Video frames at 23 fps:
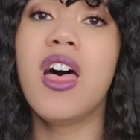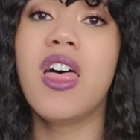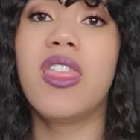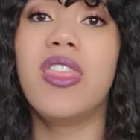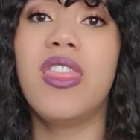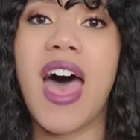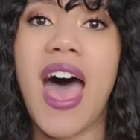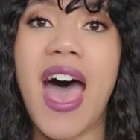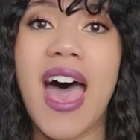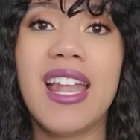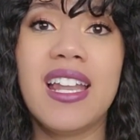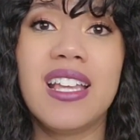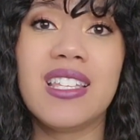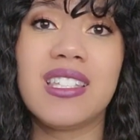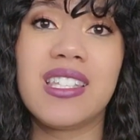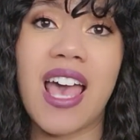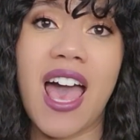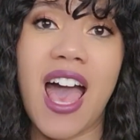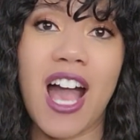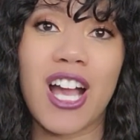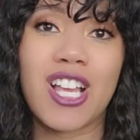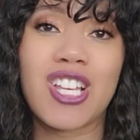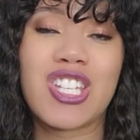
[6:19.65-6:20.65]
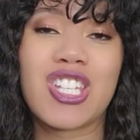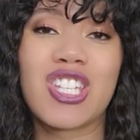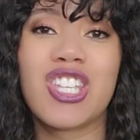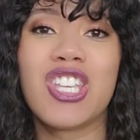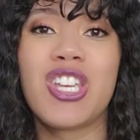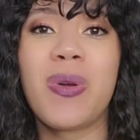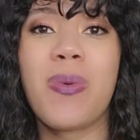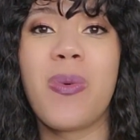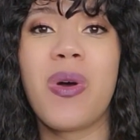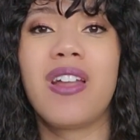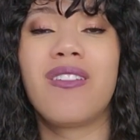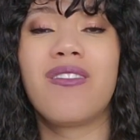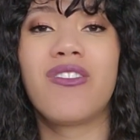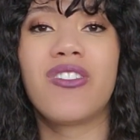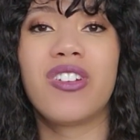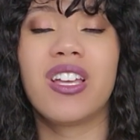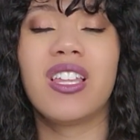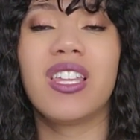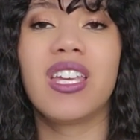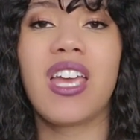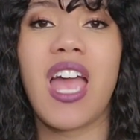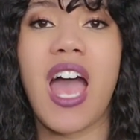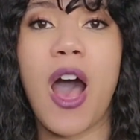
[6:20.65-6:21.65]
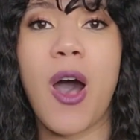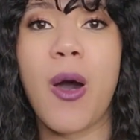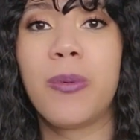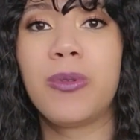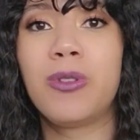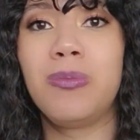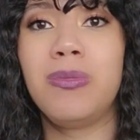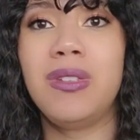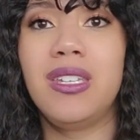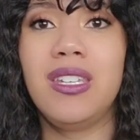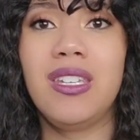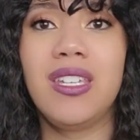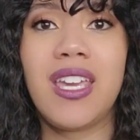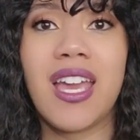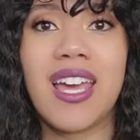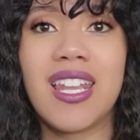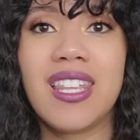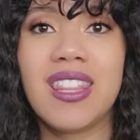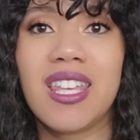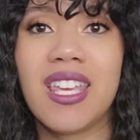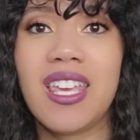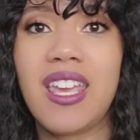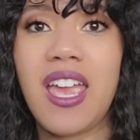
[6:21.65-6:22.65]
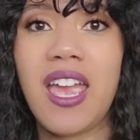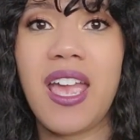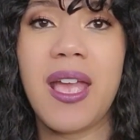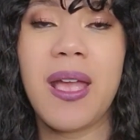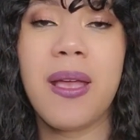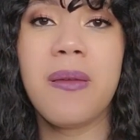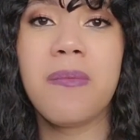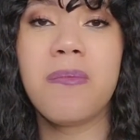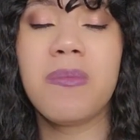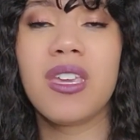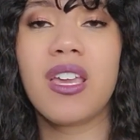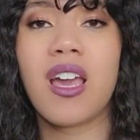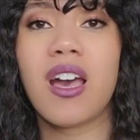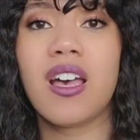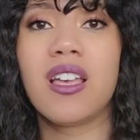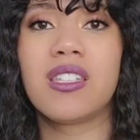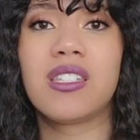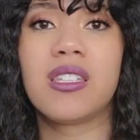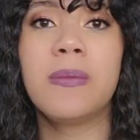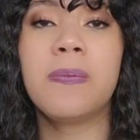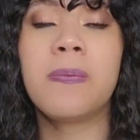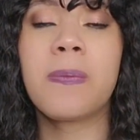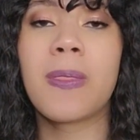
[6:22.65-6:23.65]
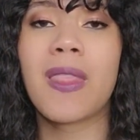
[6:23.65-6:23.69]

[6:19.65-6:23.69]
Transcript: That is actually what really helped me get in the game, because